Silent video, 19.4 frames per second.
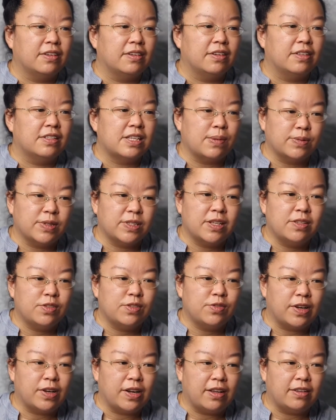
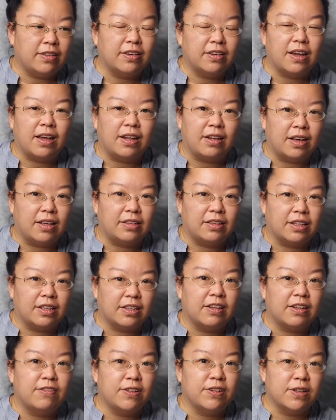substance-related and
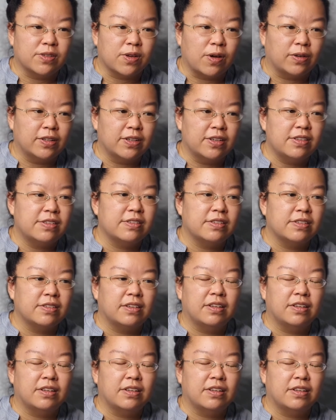addictive disorders,